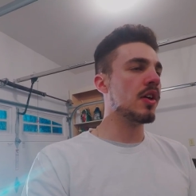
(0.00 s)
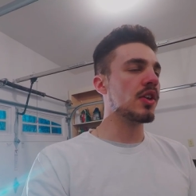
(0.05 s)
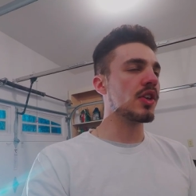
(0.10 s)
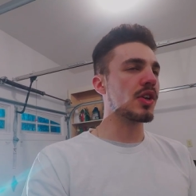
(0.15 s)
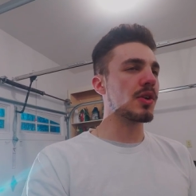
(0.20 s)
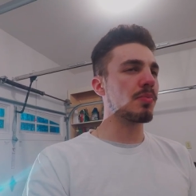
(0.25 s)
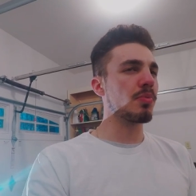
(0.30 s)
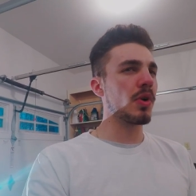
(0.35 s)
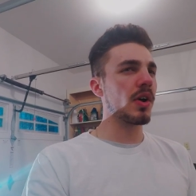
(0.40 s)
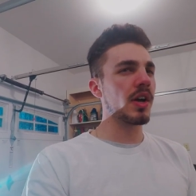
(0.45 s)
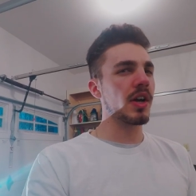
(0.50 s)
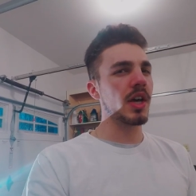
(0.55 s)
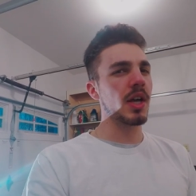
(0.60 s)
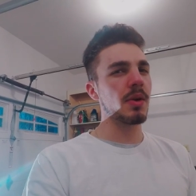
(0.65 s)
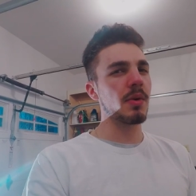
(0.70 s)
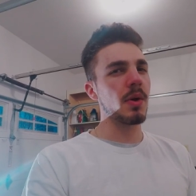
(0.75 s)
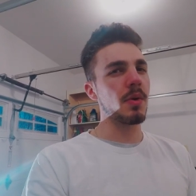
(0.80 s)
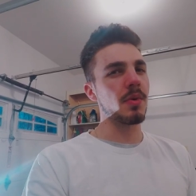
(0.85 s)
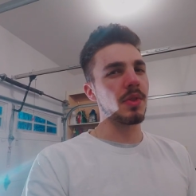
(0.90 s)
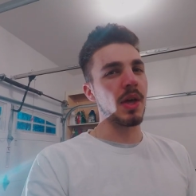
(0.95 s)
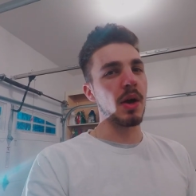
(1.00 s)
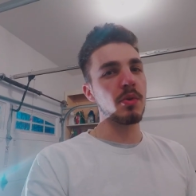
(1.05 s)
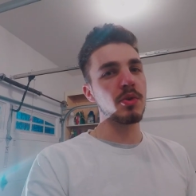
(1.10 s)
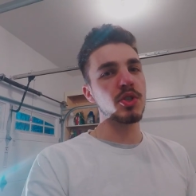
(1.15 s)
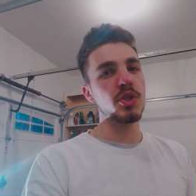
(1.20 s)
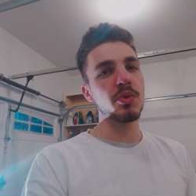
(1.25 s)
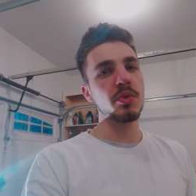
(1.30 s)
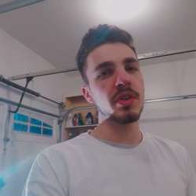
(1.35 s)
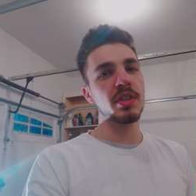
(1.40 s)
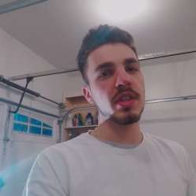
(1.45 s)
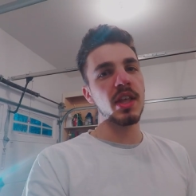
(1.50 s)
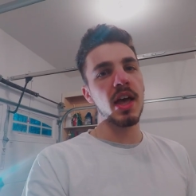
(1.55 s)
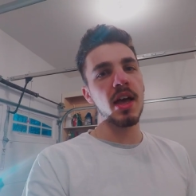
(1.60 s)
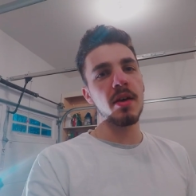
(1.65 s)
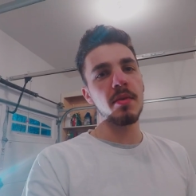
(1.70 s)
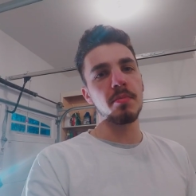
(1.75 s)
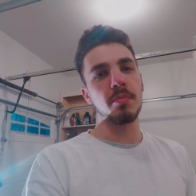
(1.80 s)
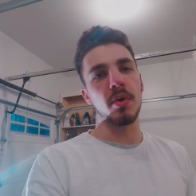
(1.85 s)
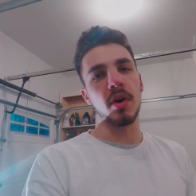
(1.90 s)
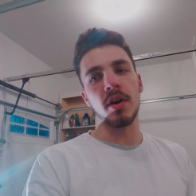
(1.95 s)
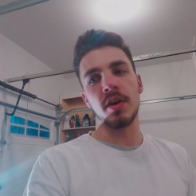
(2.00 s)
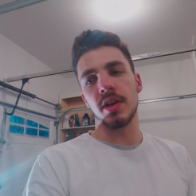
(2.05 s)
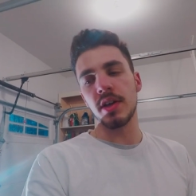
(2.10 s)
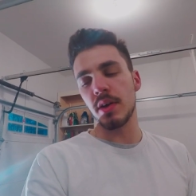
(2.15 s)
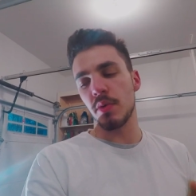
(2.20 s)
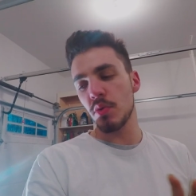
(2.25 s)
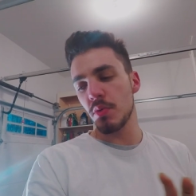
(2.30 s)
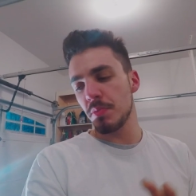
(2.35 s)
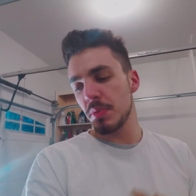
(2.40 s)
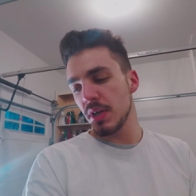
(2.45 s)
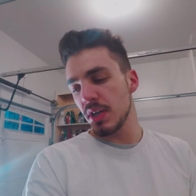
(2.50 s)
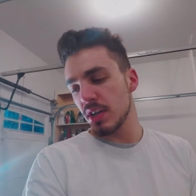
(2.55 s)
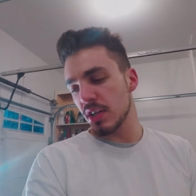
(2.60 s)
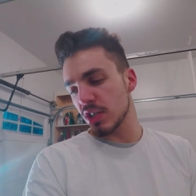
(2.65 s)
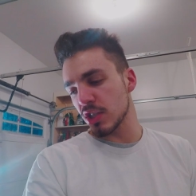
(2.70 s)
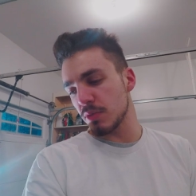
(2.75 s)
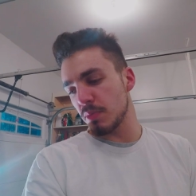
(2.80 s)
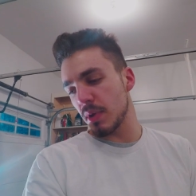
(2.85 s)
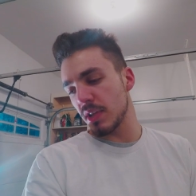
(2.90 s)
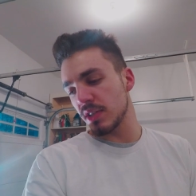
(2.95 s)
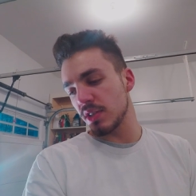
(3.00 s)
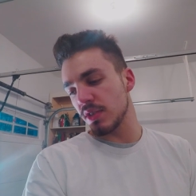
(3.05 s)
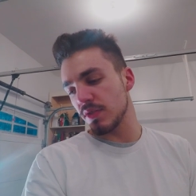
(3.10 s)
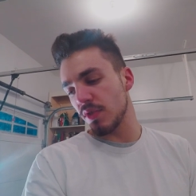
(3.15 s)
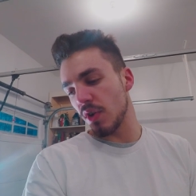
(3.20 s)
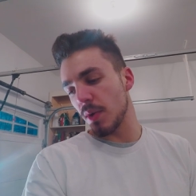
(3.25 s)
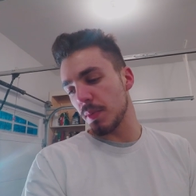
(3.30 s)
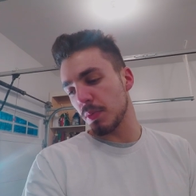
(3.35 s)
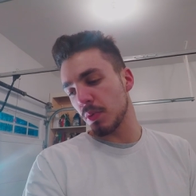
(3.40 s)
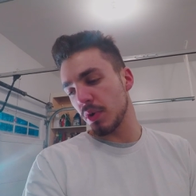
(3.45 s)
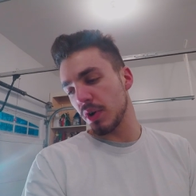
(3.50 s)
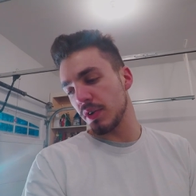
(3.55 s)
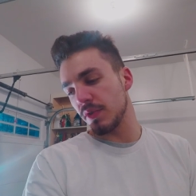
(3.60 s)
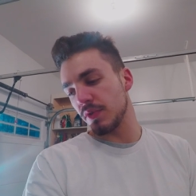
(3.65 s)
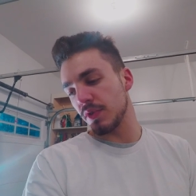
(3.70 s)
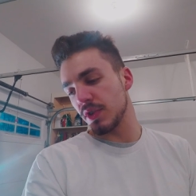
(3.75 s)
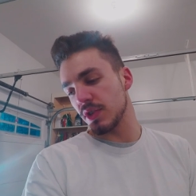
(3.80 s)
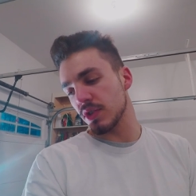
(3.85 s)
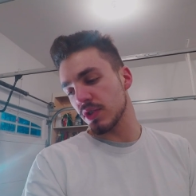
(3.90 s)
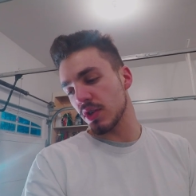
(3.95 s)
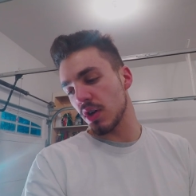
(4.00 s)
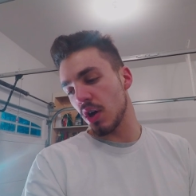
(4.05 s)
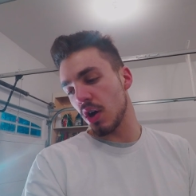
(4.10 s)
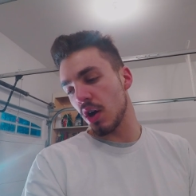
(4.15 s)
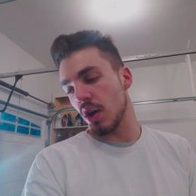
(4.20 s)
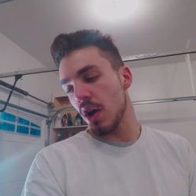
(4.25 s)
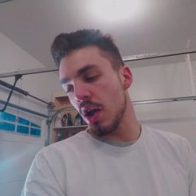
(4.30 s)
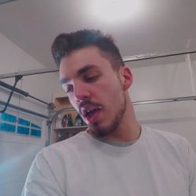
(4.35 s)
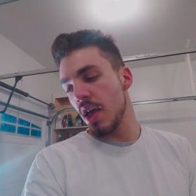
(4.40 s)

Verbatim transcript: You could probably get away without doing that, but it would be an expensive upgrade for this car.